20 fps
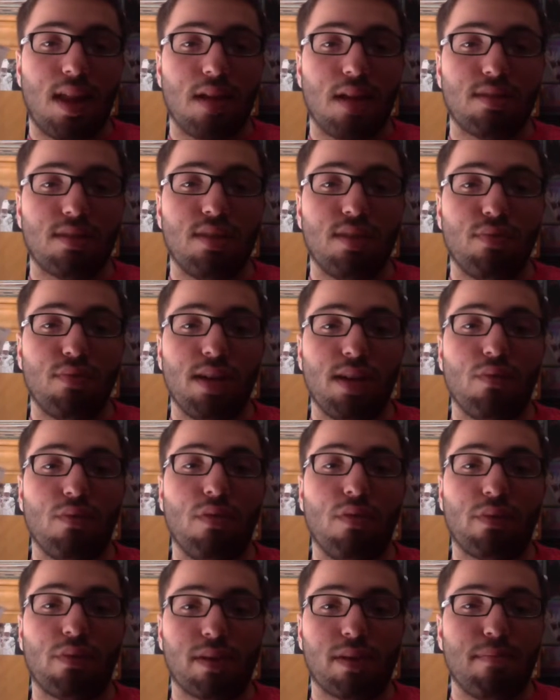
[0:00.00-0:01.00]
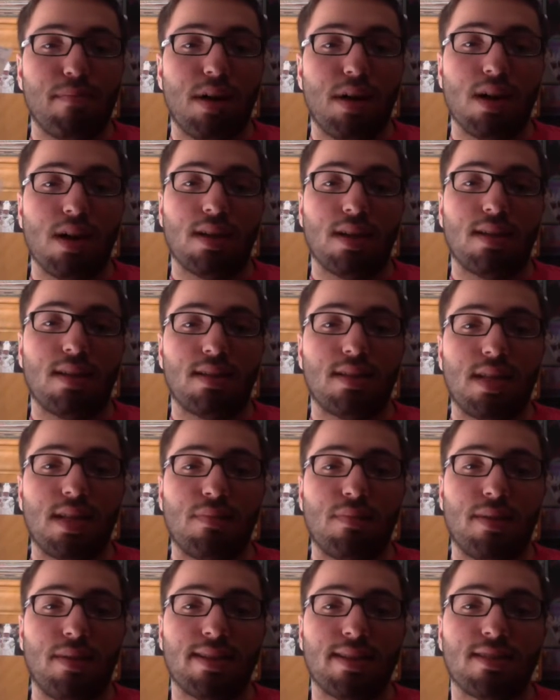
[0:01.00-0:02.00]
I did read a Wolverine manga that
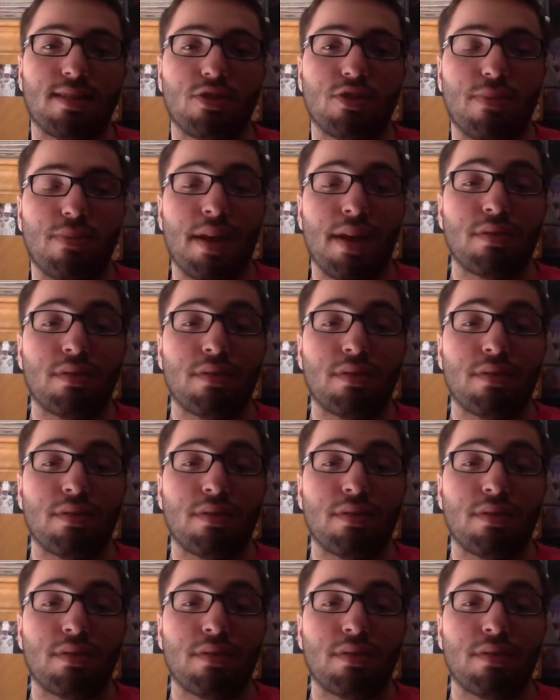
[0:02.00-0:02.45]
took place in Japan.